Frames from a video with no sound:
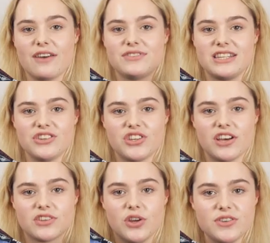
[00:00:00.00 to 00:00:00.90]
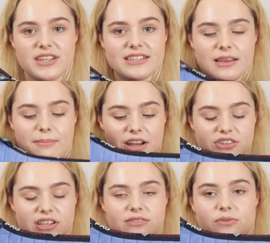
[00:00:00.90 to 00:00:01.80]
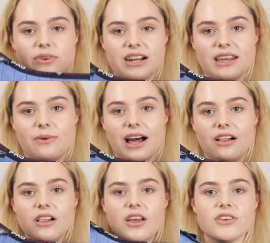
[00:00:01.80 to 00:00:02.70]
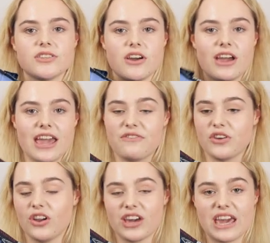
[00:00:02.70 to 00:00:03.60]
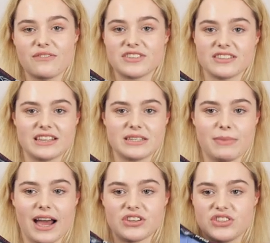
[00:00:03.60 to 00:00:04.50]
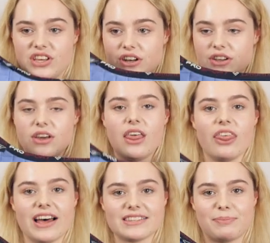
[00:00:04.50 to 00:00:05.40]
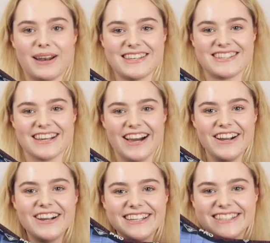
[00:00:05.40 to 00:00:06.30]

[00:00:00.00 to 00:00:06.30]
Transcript: have t-shirts and hoodies that match this really well. So if you're looking for something to match, then that's the place to go.